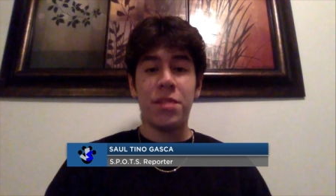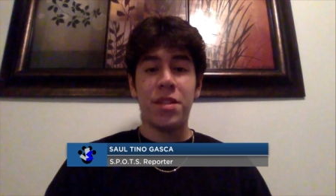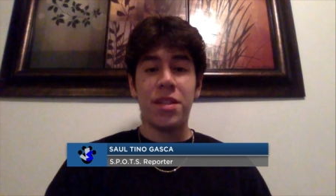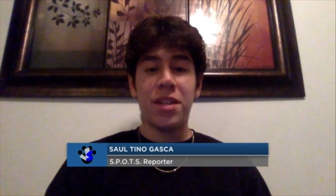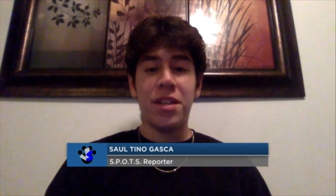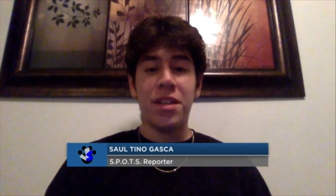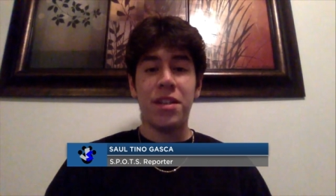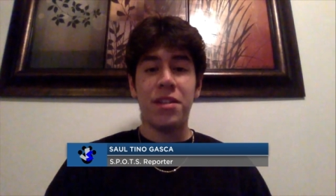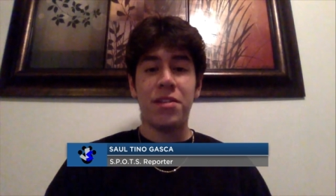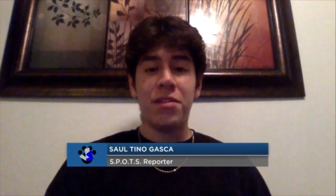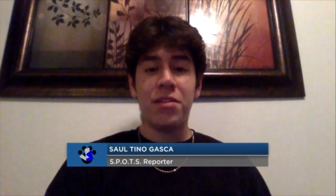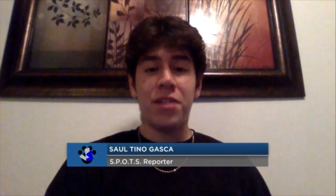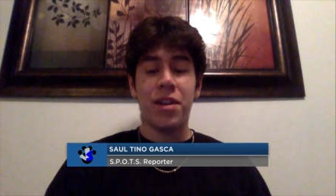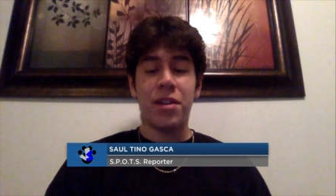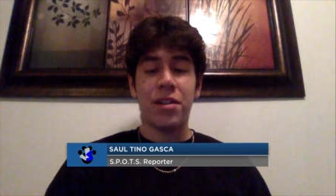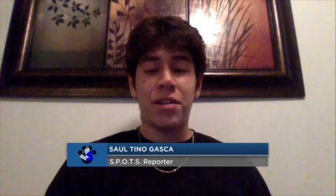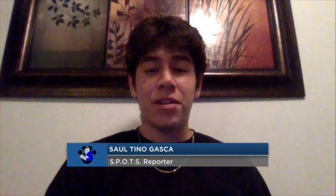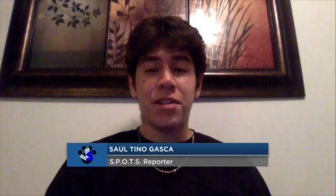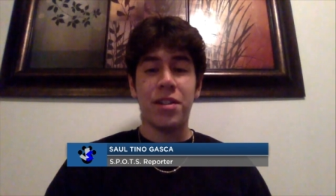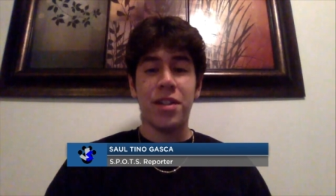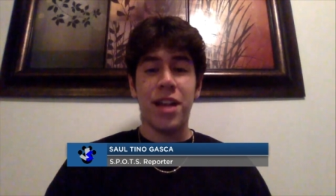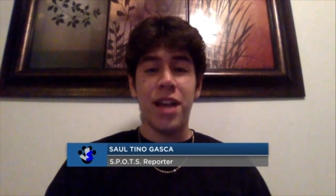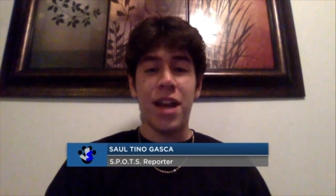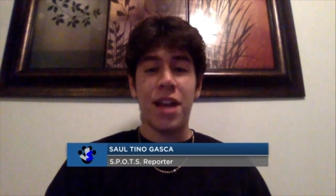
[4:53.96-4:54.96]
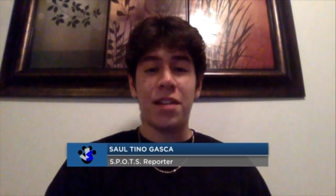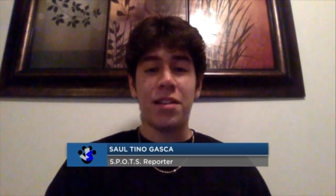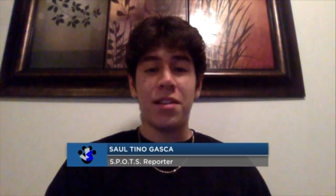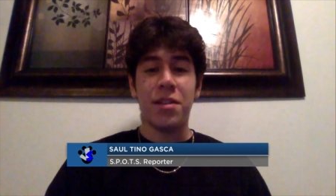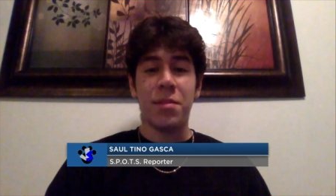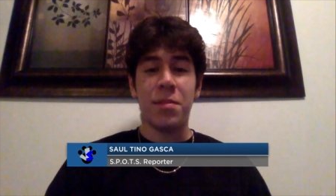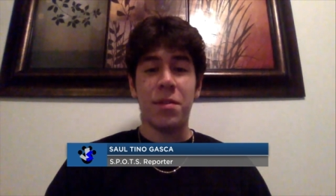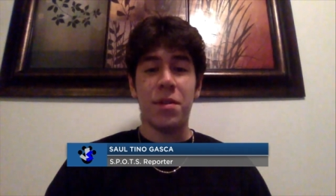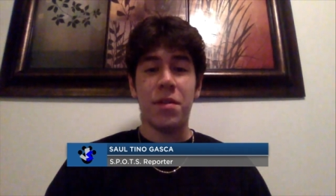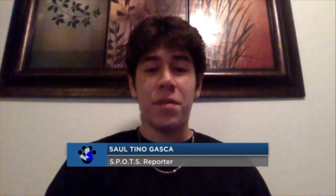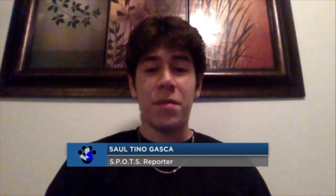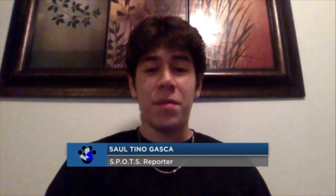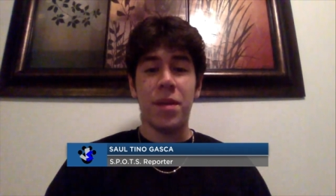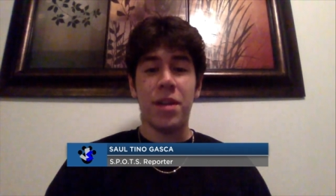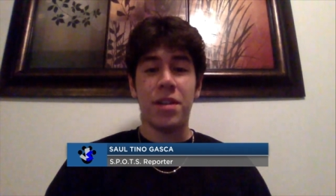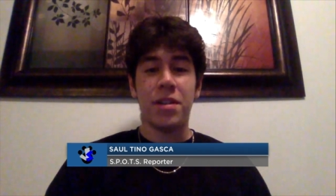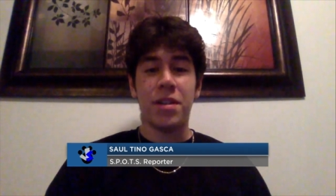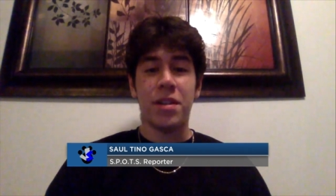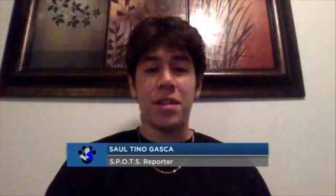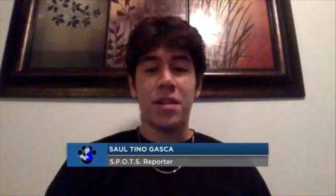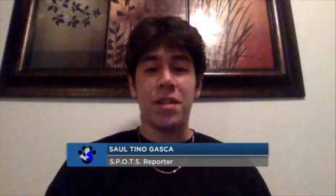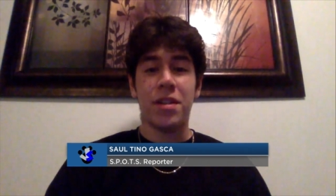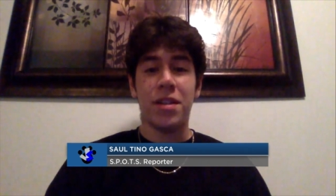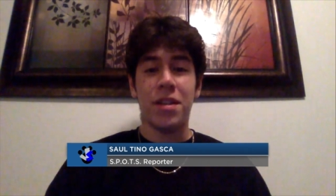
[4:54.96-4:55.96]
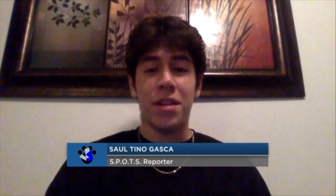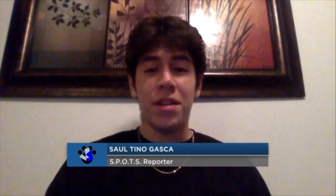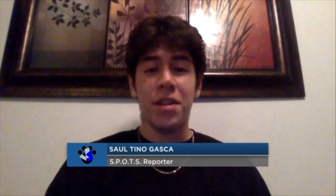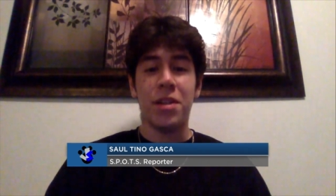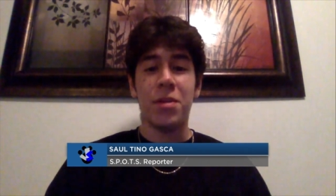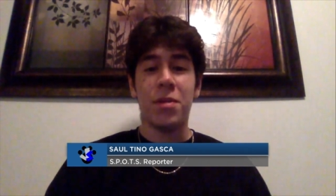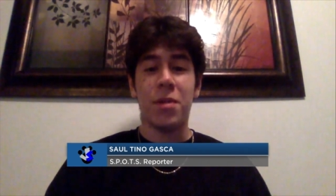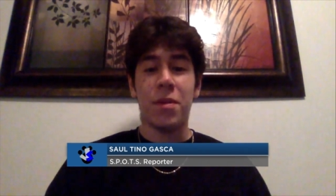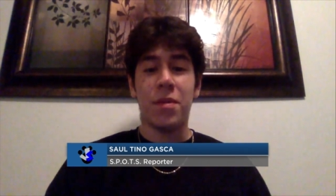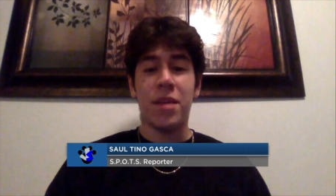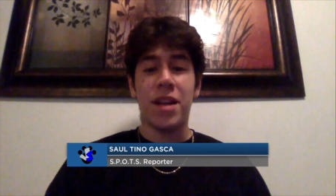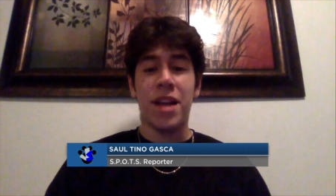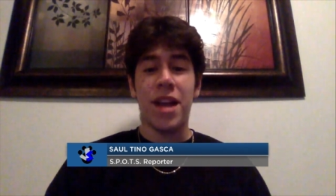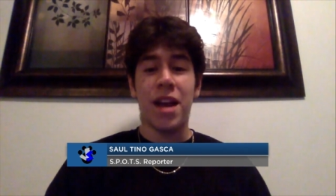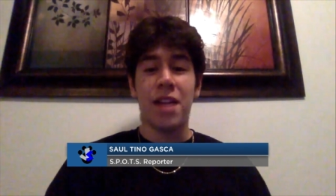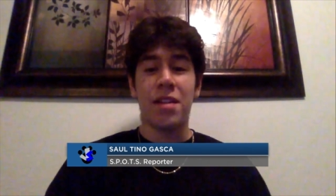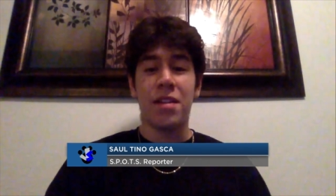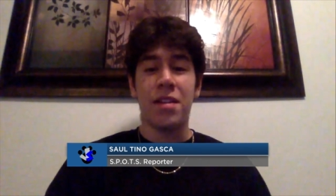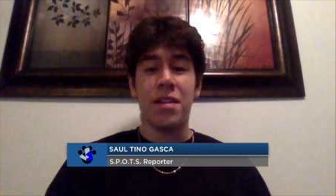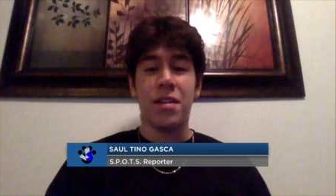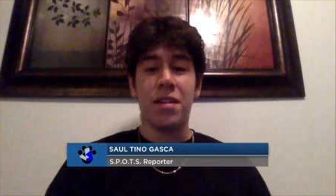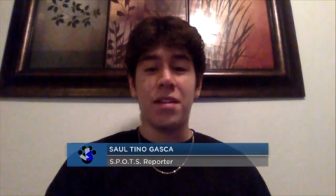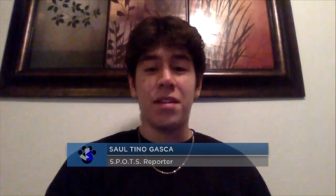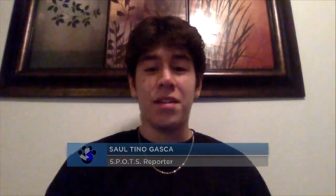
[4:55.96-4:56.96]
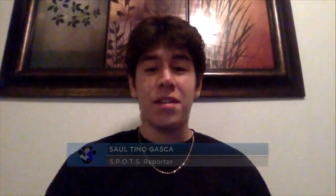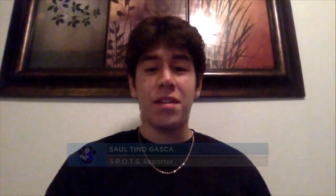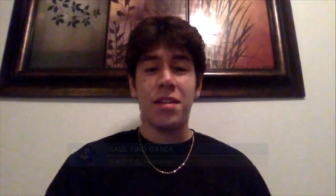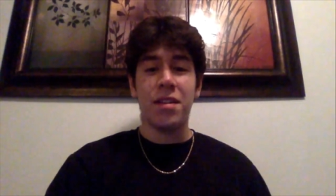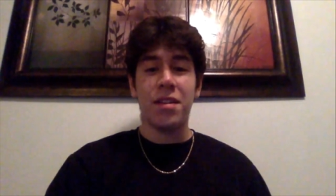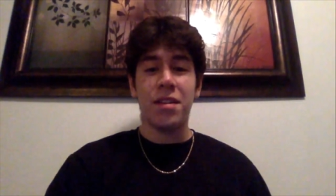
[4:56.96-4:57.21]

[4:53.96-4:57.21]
some ski instructors to gather some information. Here's what we gathered.